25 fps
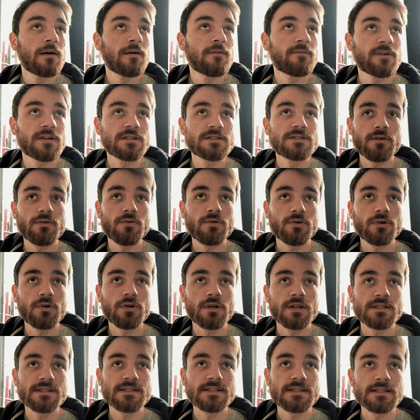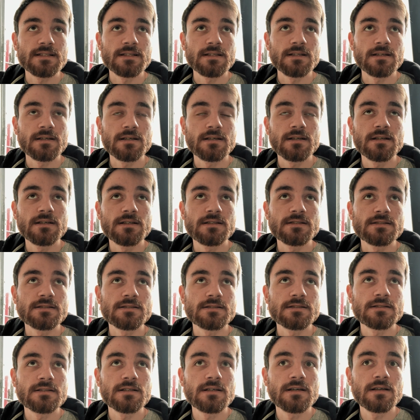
first thing you're gonna see is